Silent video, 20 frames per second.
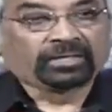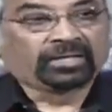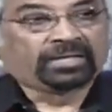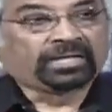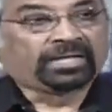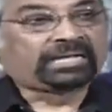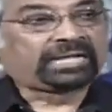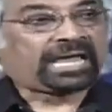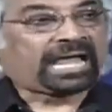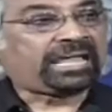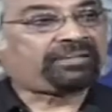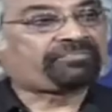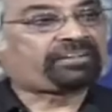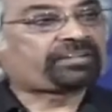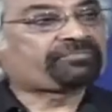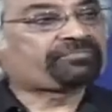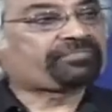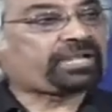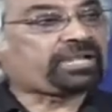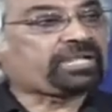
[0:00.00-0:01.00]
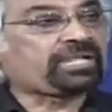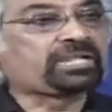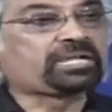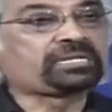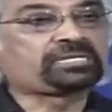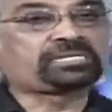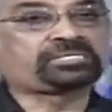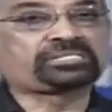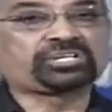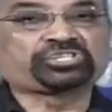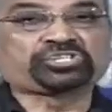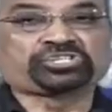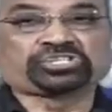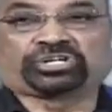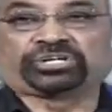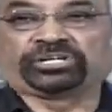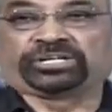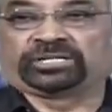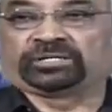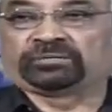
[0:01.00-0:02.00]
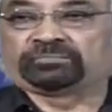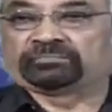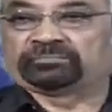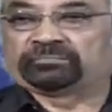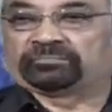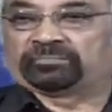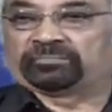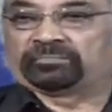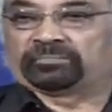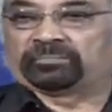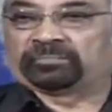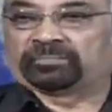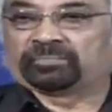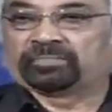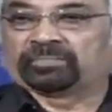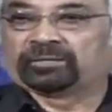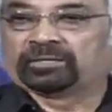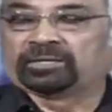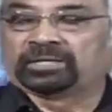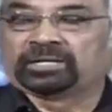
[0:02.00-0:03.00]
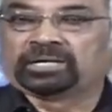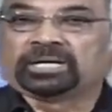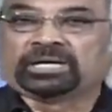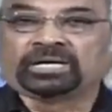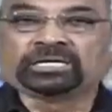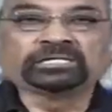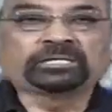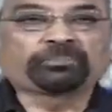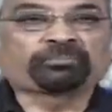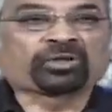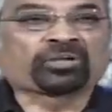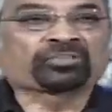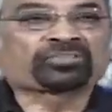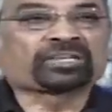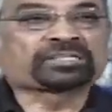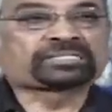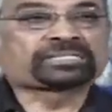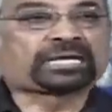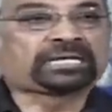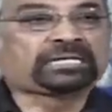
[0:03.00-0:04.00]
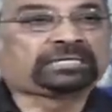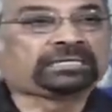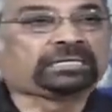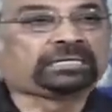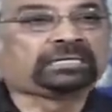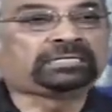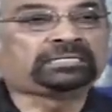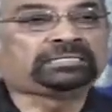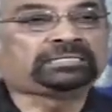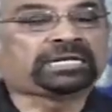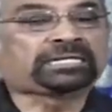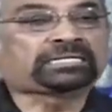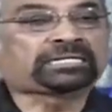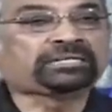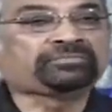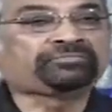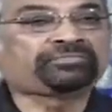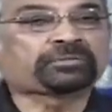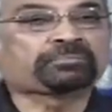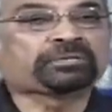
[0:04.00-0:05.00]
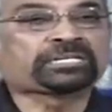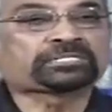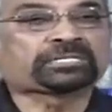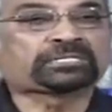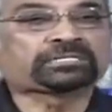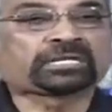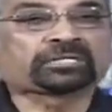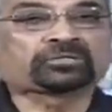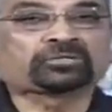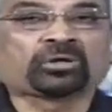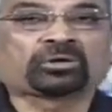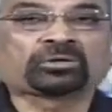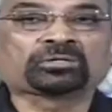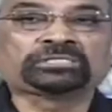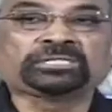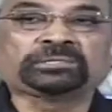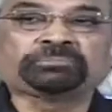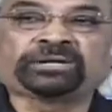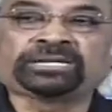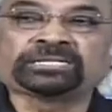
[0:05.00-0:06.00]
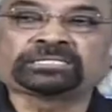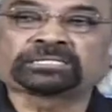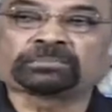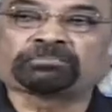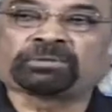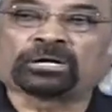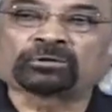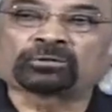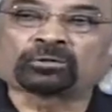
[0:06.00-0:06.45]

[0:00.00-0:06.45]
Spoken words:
And I have had a very interesting journey. In the process, I learned that information technology brings about